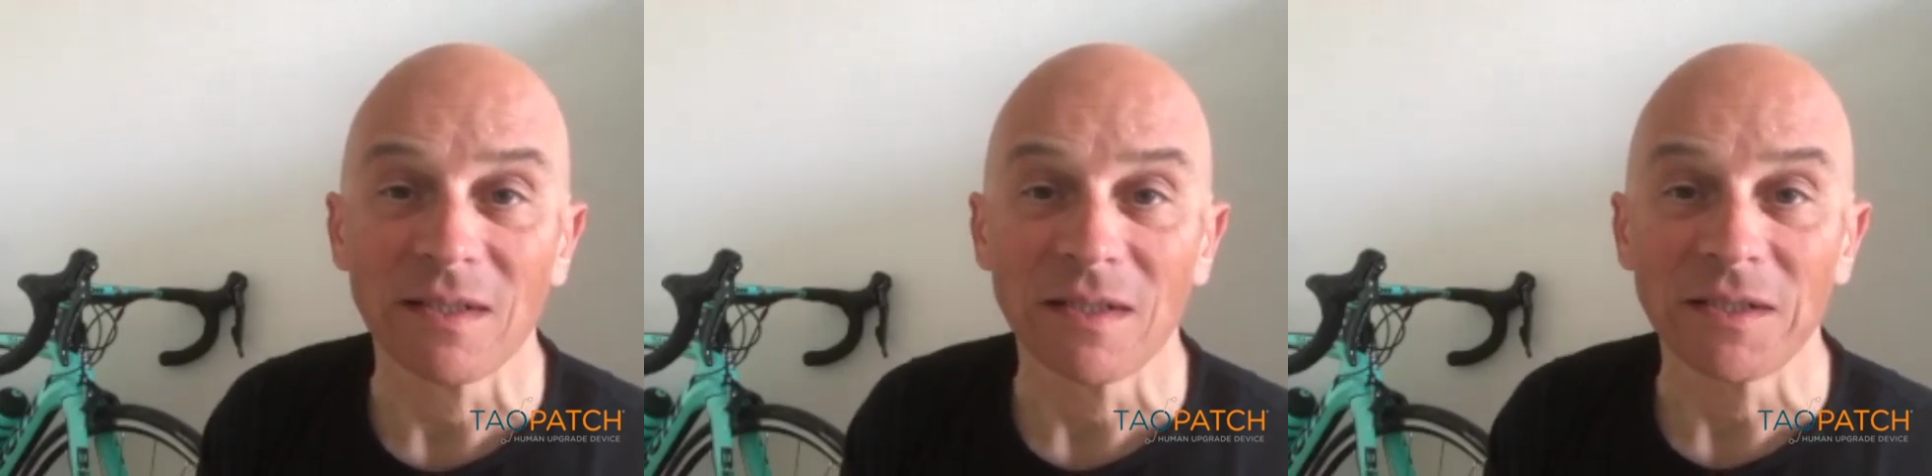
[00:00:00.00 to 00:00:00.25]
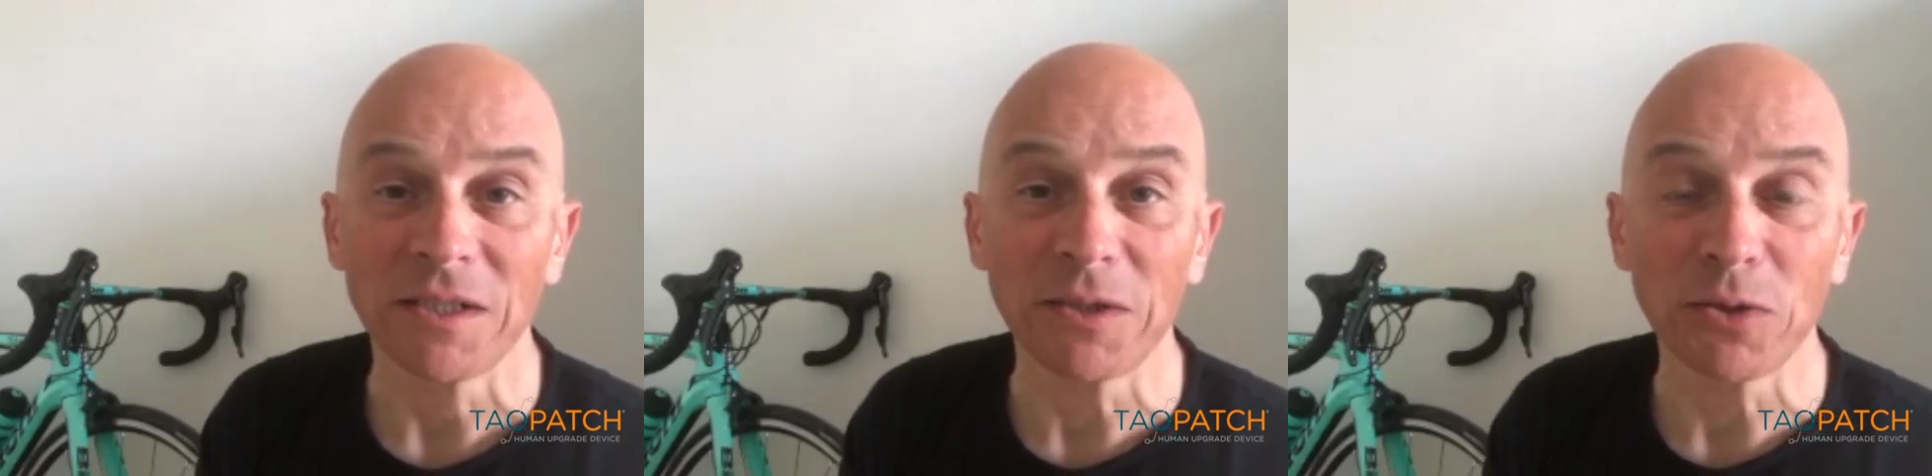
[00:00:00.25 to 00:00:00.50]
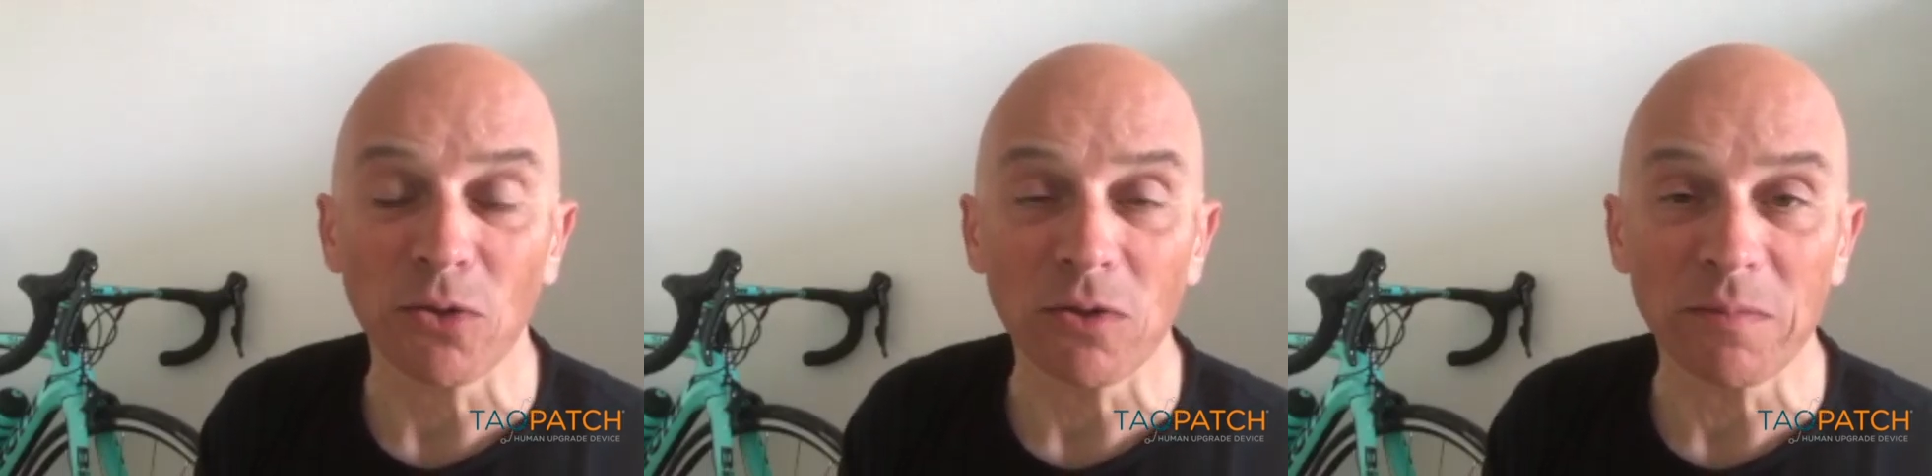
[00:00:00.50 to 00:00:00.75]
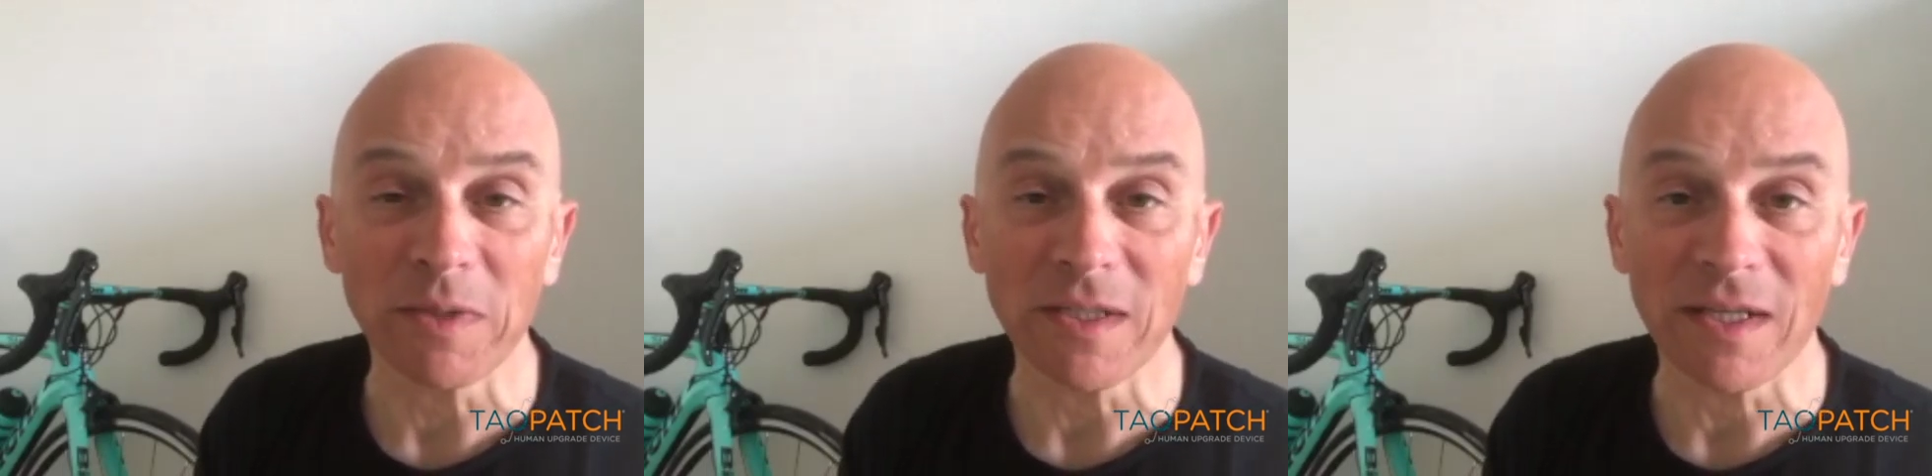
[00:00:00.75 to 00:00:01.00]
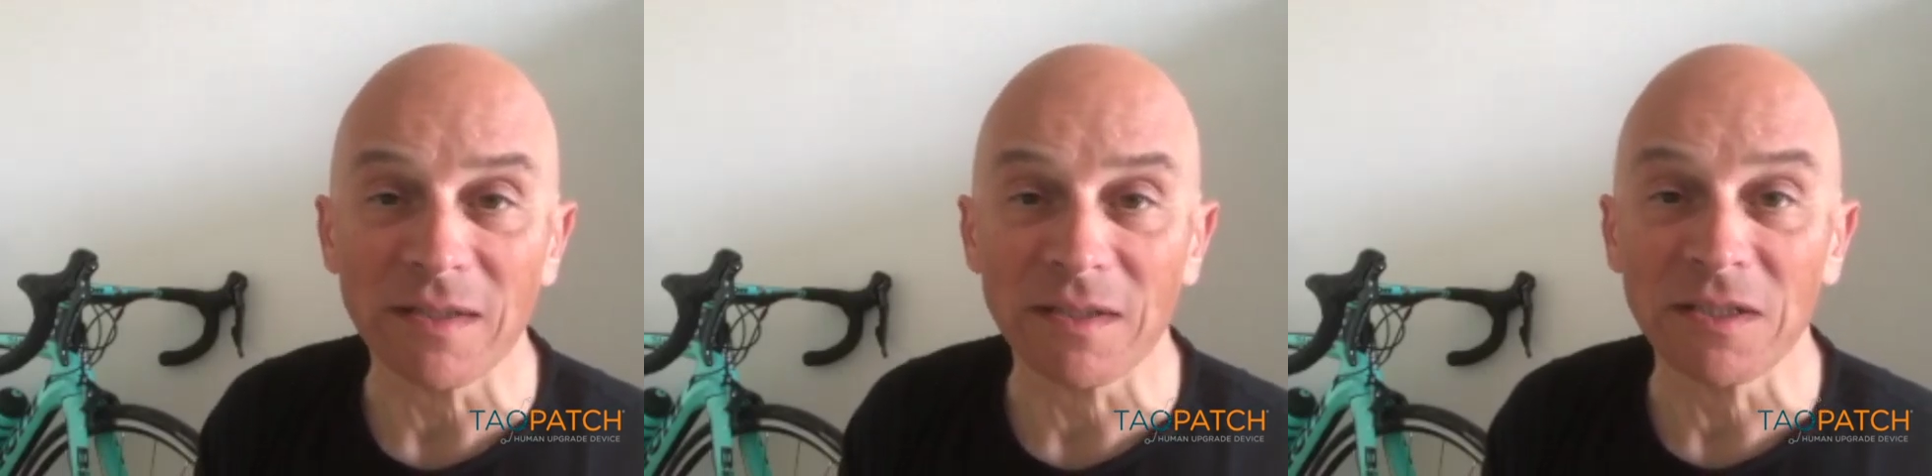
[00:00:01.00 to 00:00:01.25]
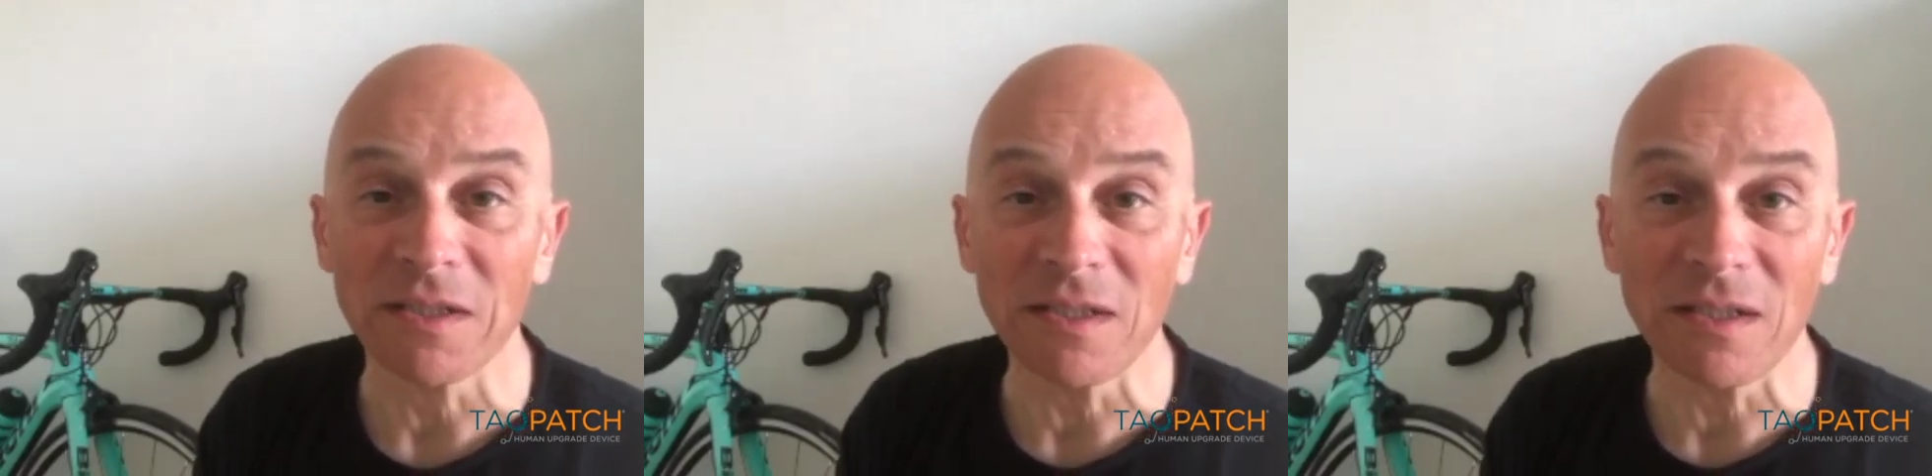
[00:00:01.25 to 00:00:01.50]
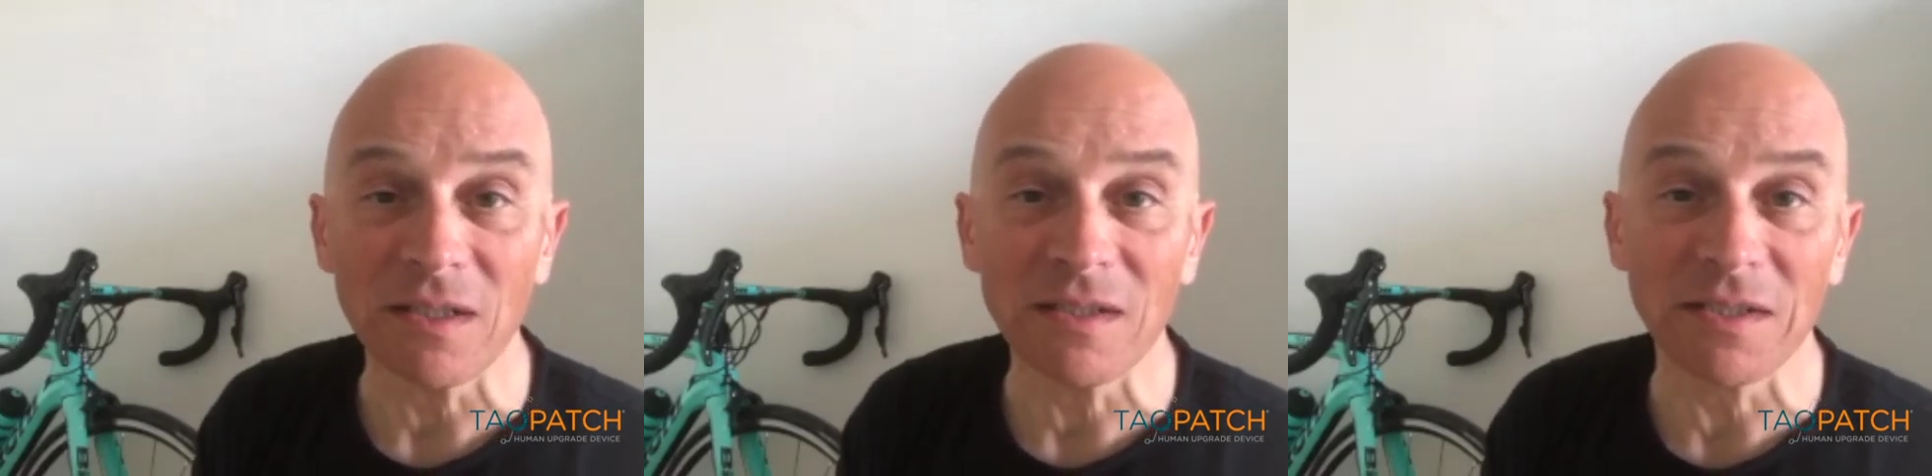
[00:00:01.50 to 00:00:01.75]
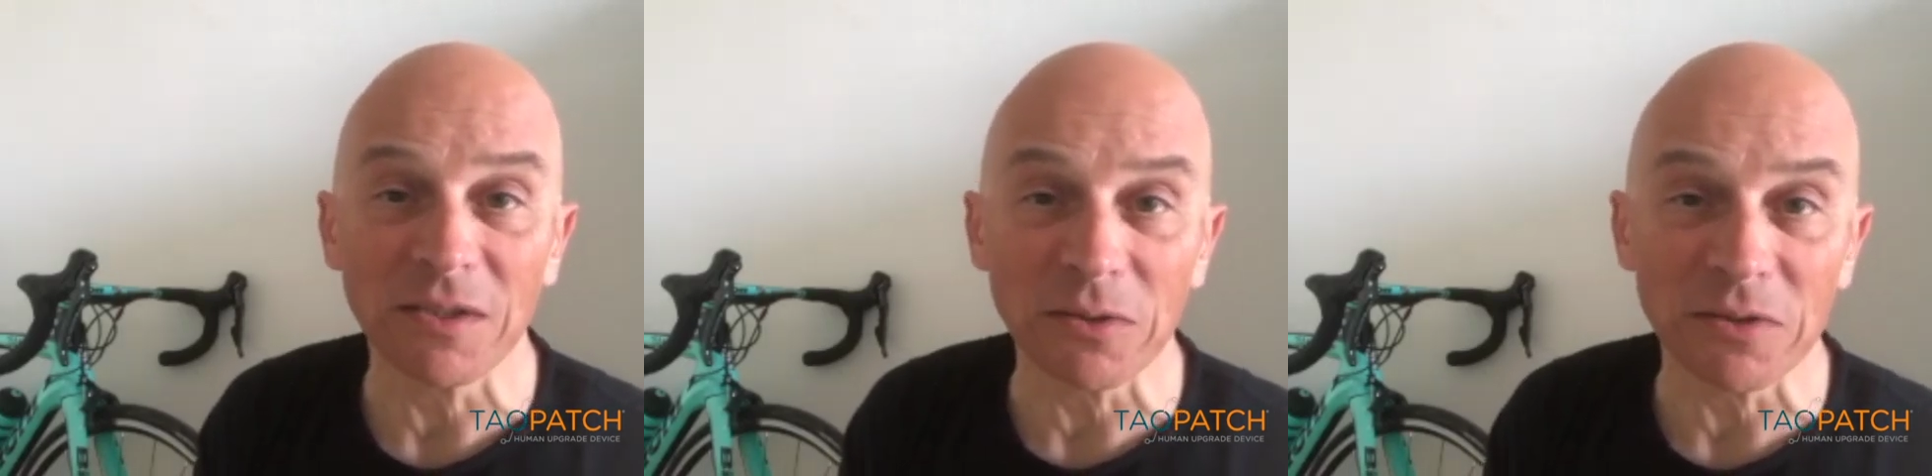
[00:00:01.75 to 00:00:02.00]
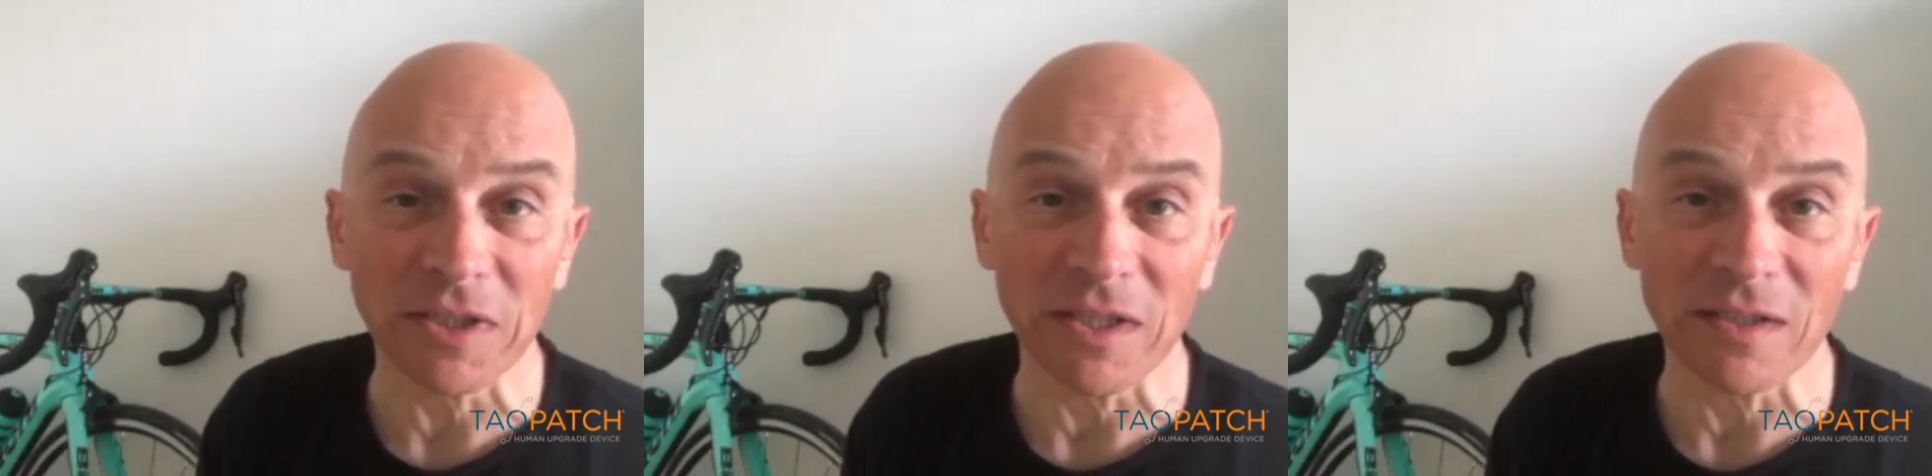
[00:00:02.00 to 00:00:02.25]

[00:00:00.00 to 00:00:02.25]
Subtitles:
she told me that she is using